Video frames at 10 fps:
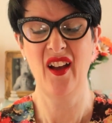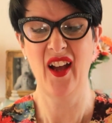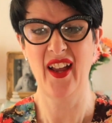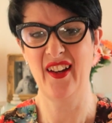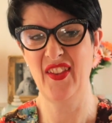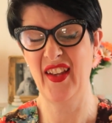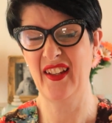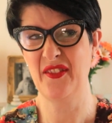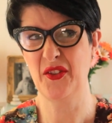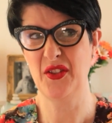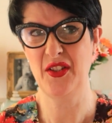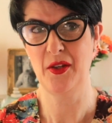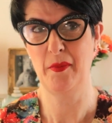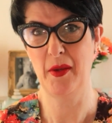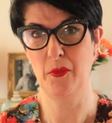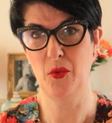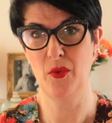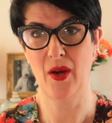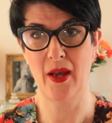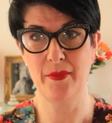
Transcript: and I think I've got to do a bit more